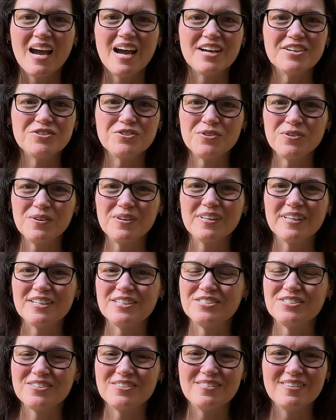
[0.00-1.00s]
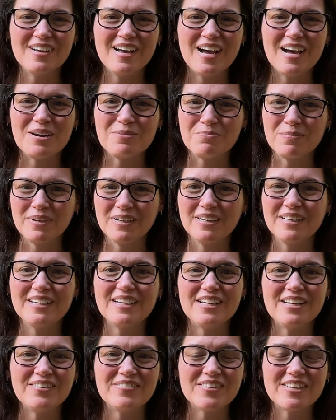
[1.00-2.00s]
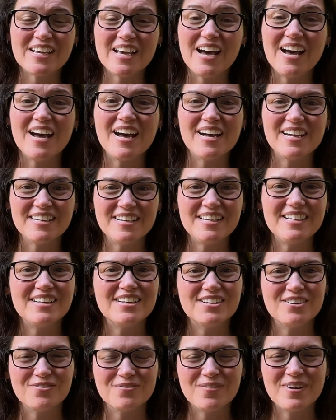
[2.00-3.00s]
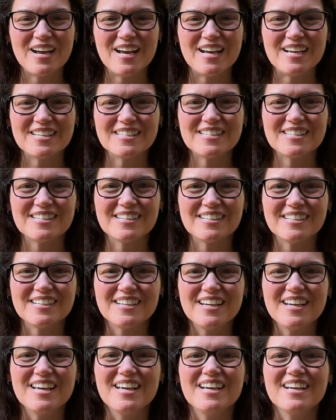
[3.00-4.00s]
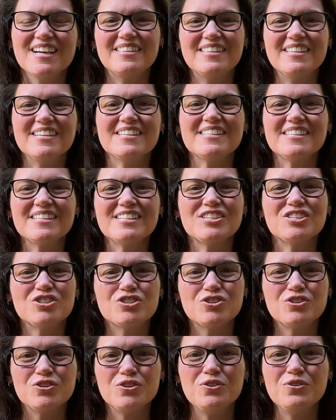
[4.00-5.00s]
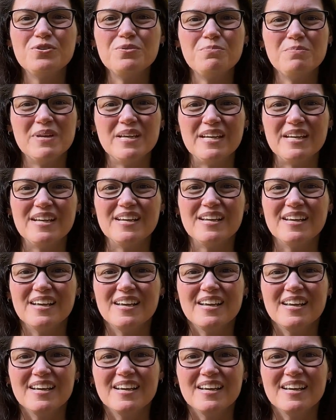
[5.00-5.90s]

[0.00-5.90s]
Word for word: I truly do not believe God needed rest. This is to me